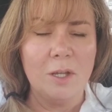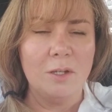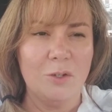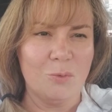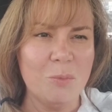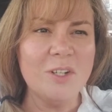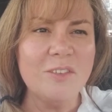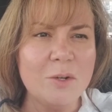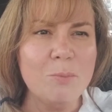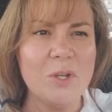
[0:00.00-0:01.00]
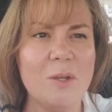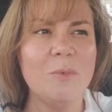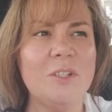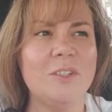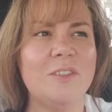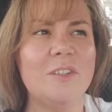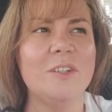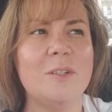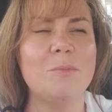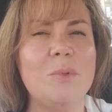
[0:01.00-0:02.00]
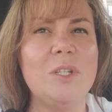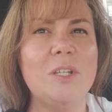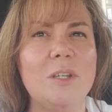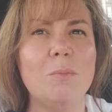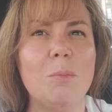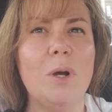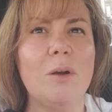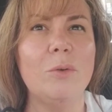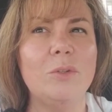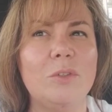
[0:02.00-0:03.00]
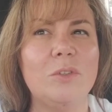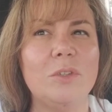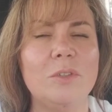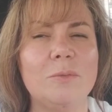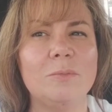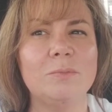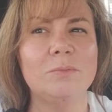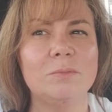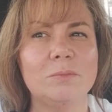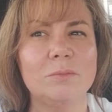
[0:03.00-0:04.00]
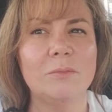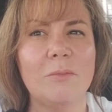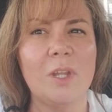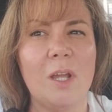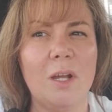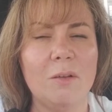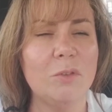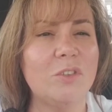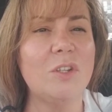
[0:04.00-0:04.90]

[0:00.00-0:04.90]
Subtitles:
your monthly payment is gonna be about, I would say,